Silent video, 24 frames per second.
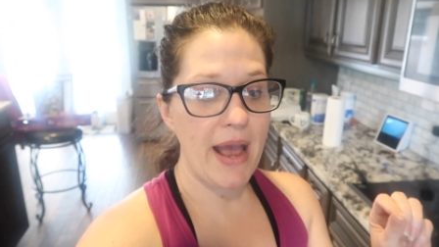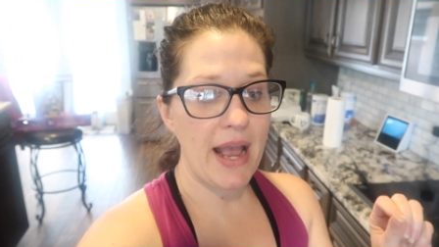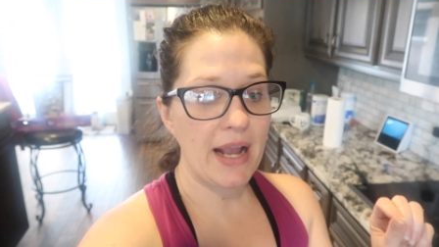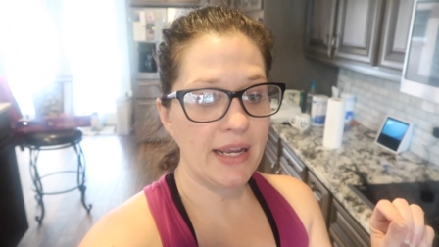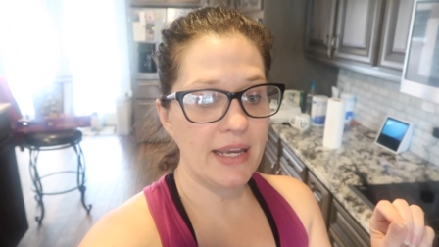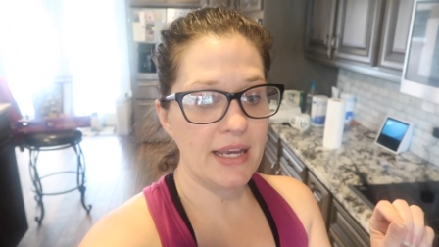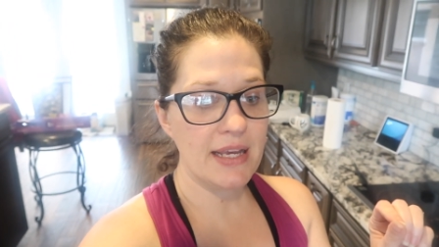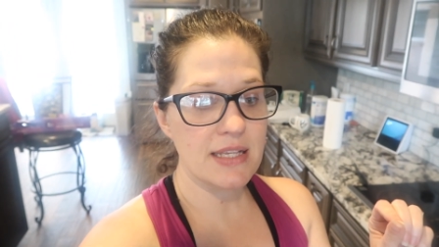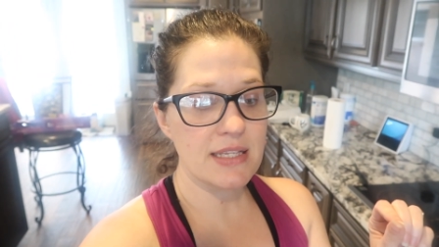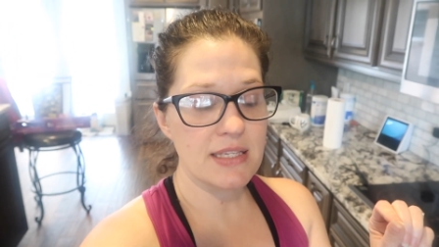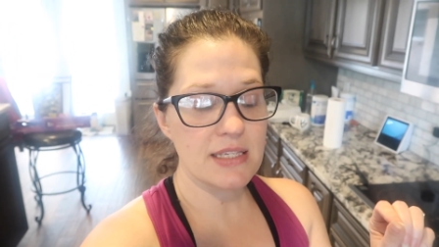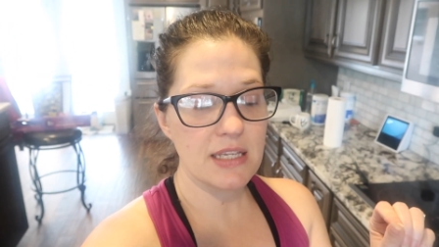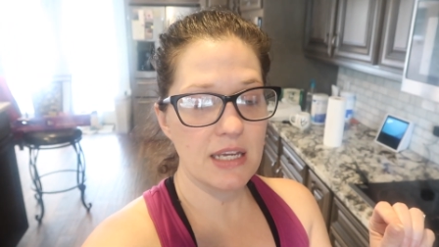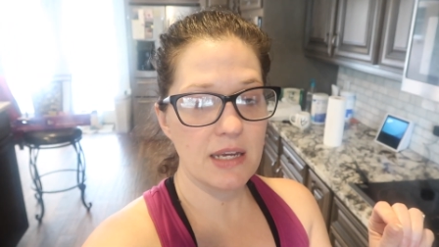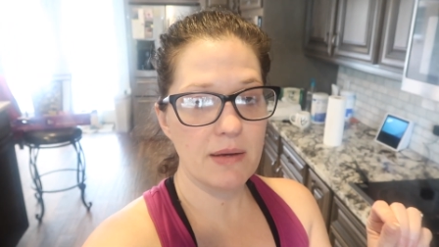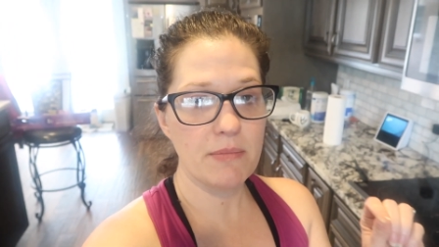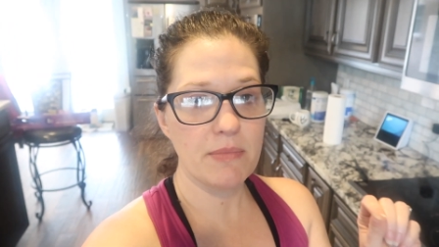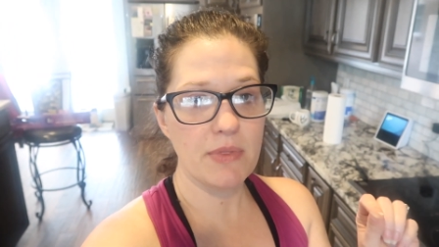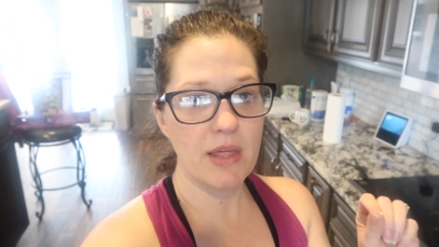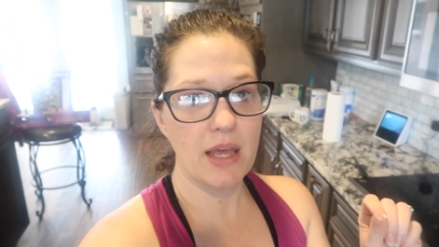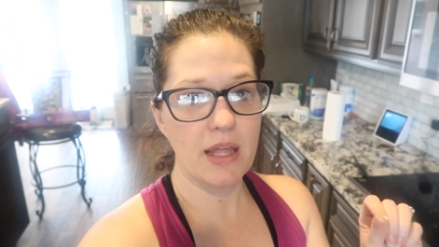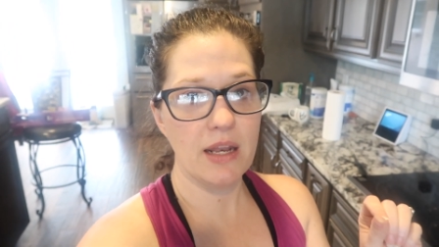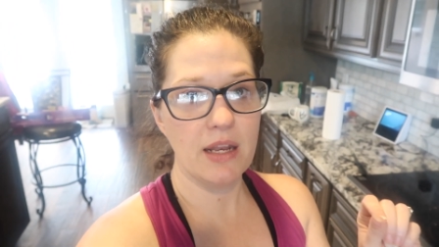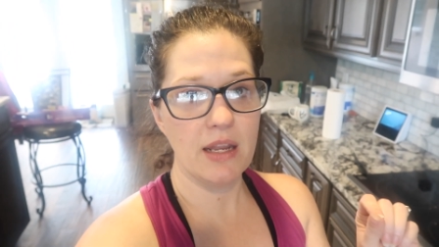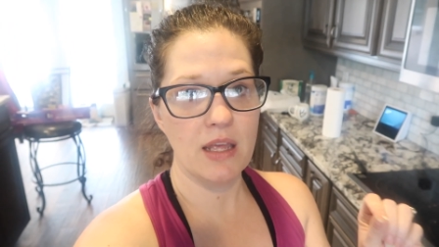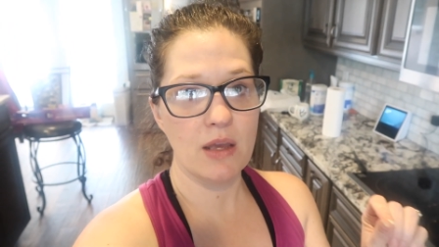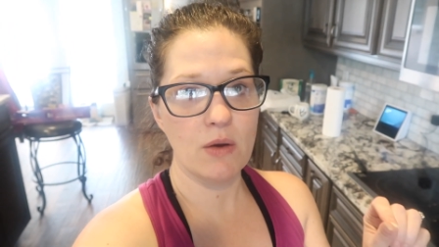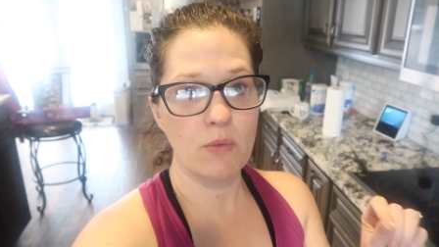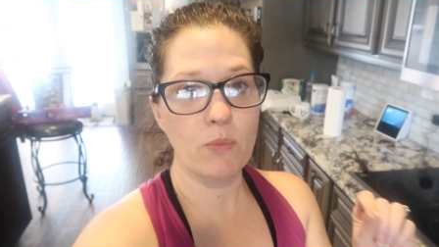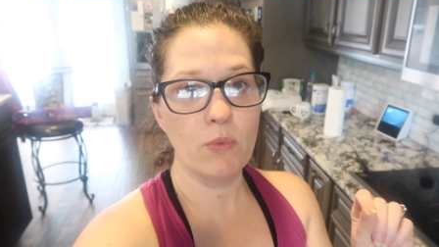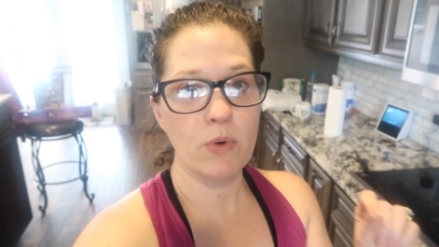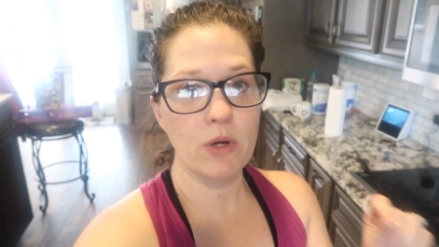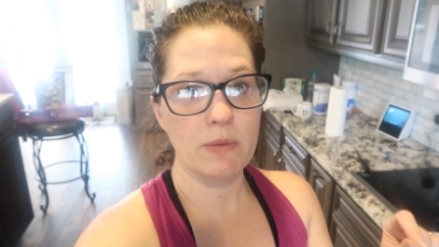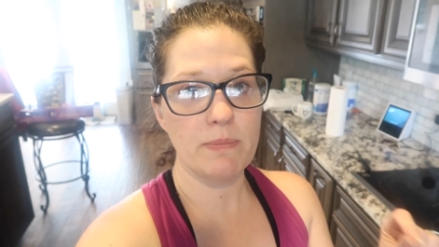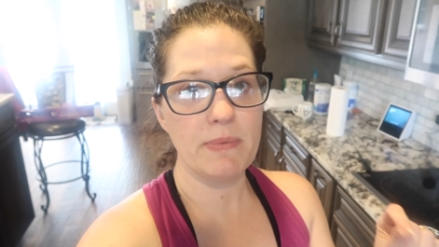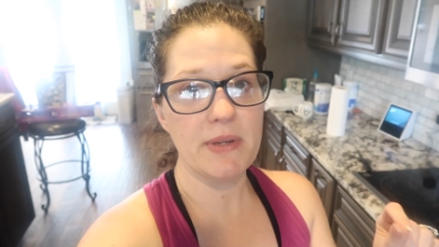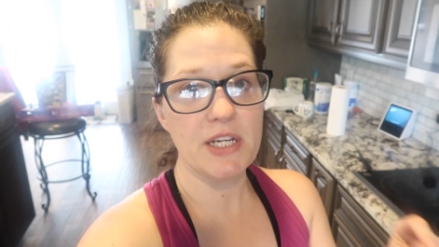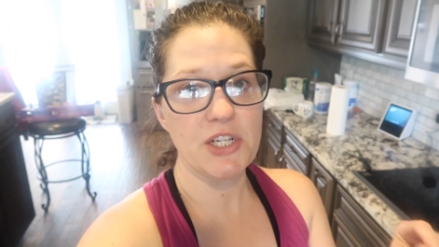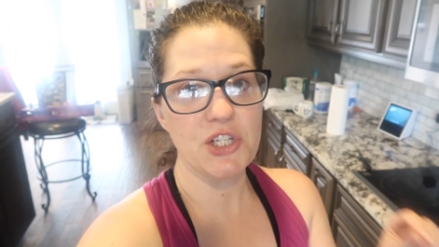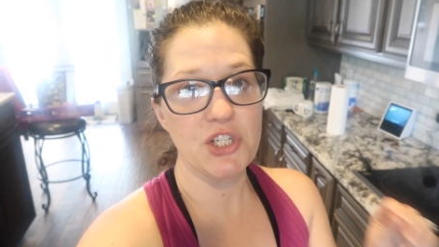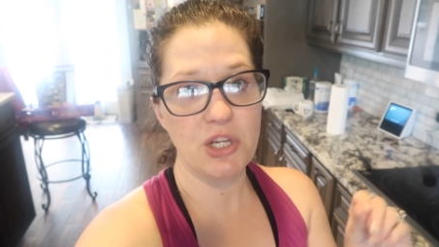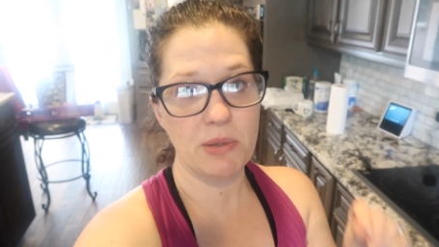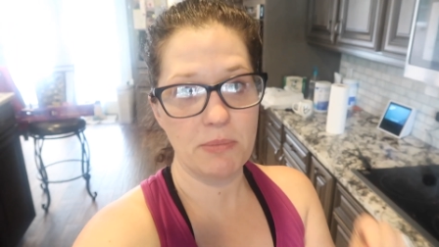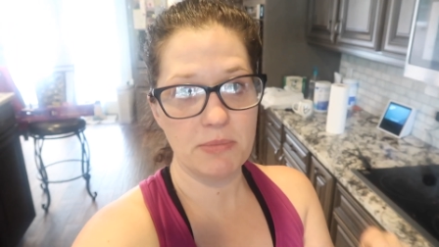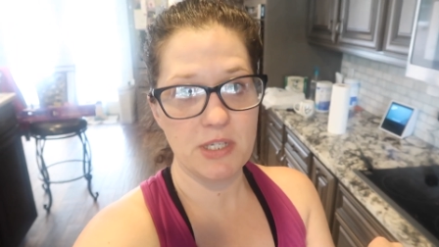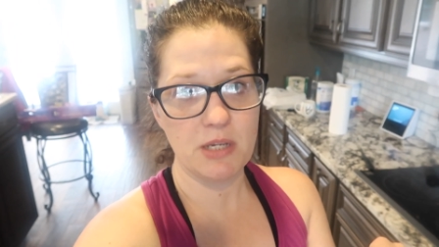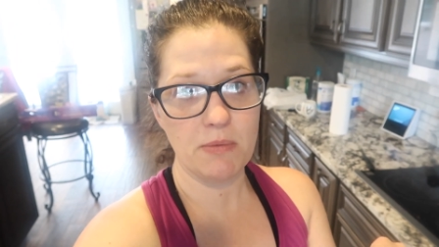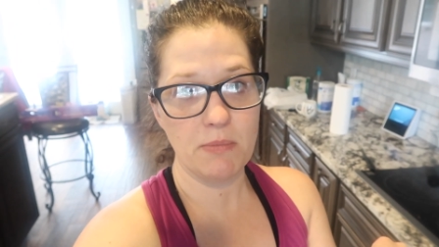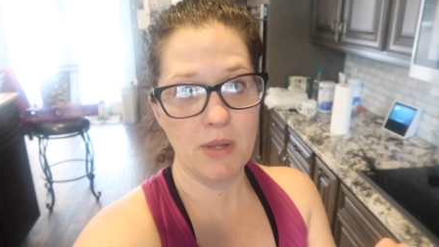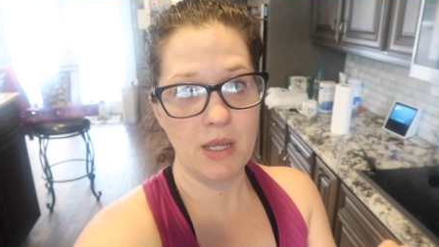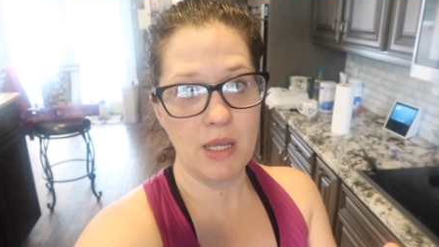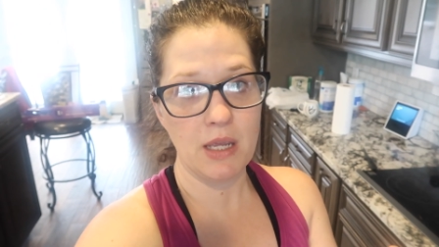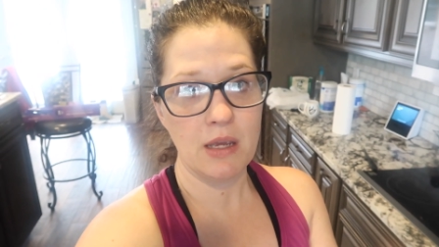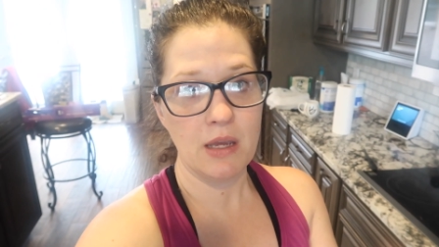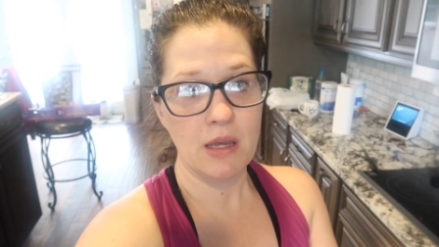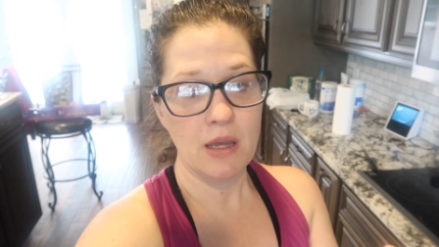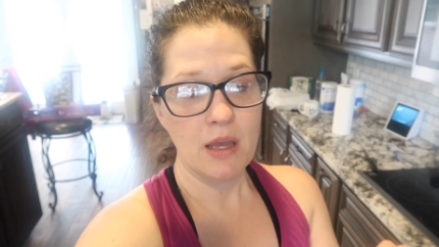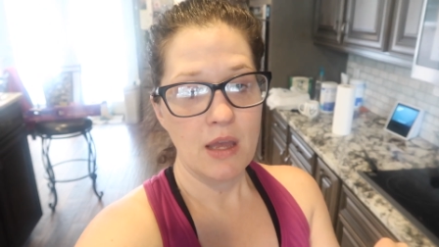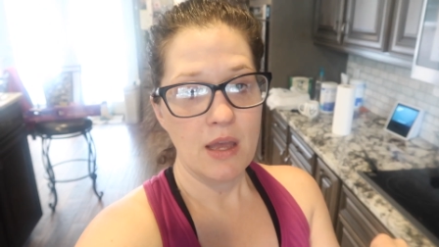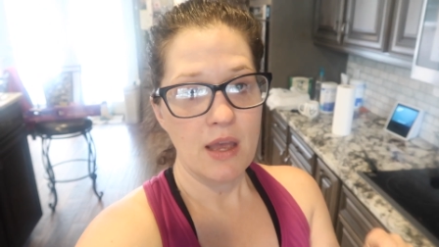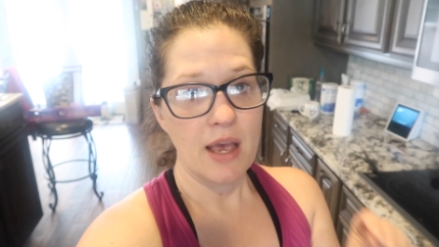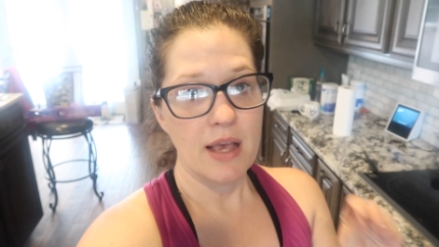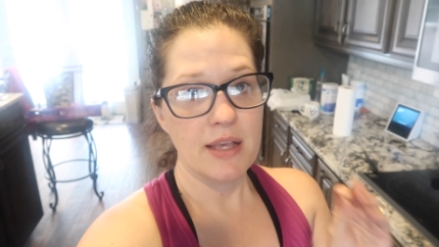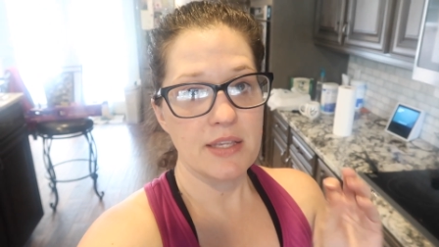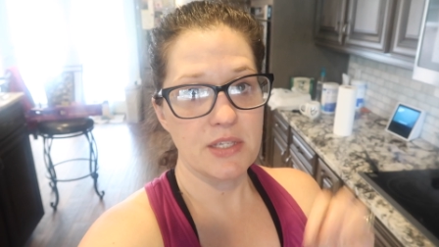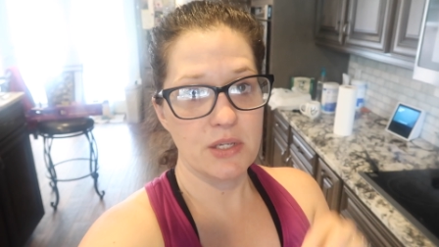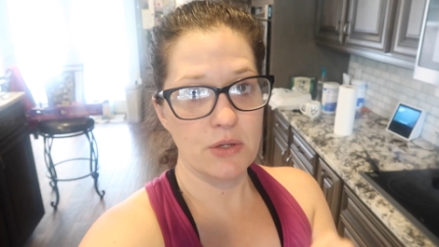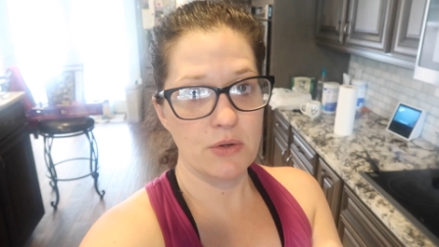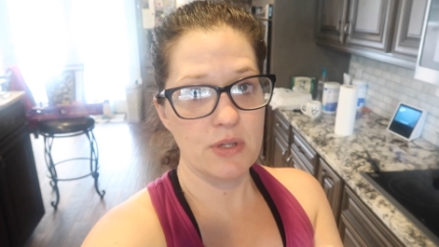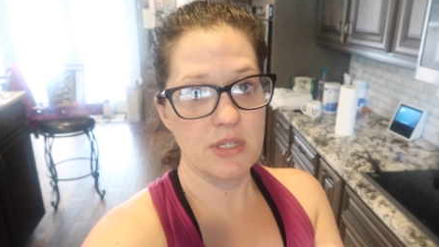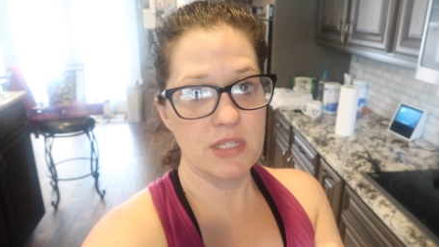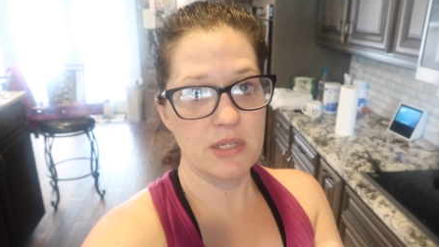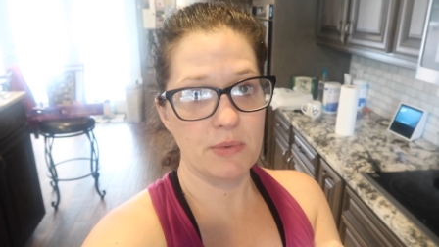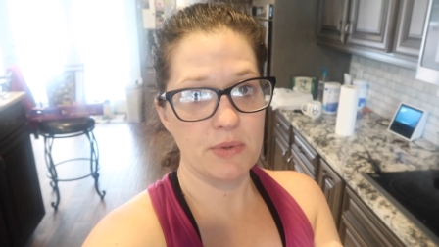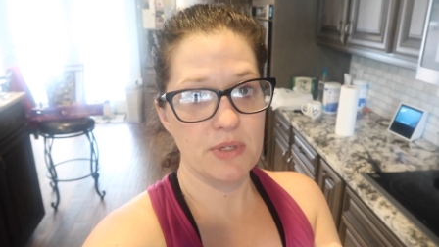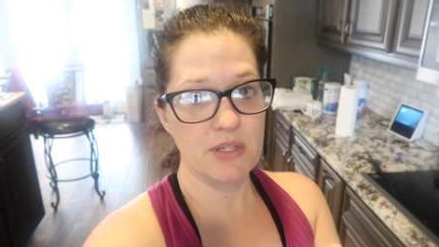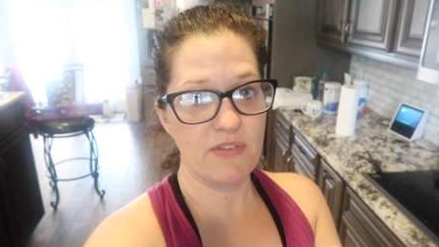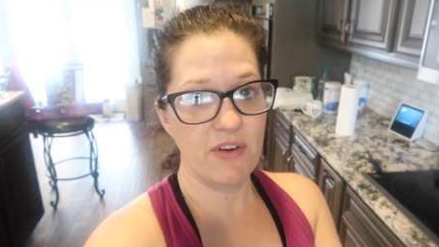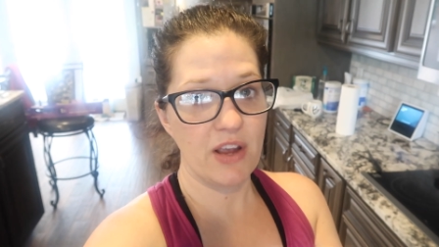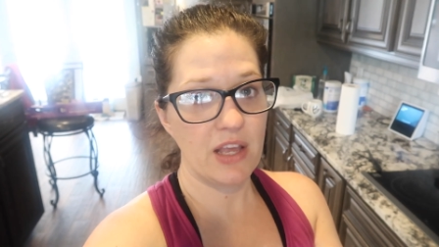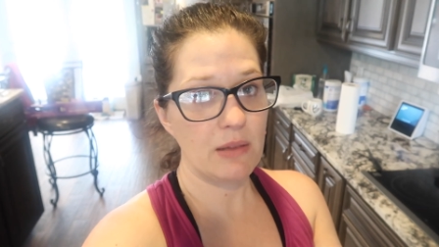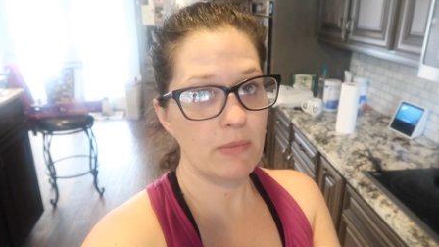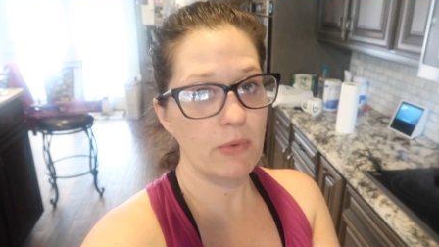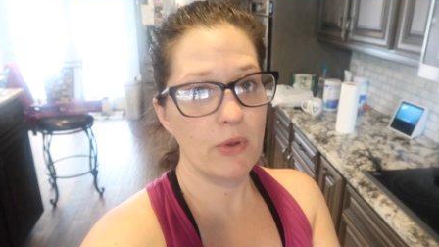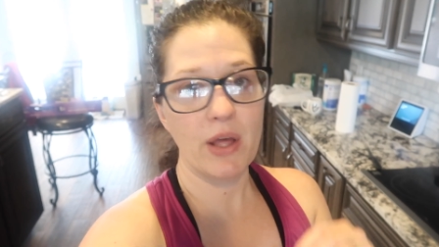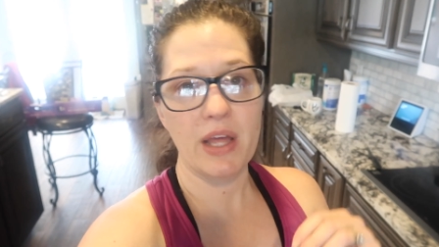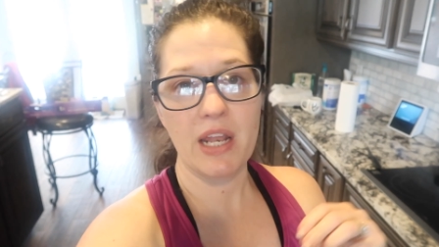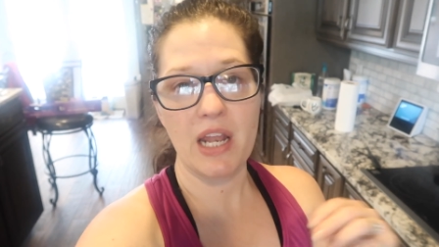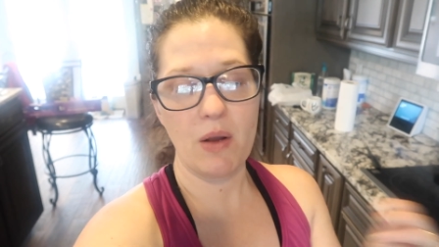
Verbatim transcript: packing slip that it would be shipped to me as soon as it was available.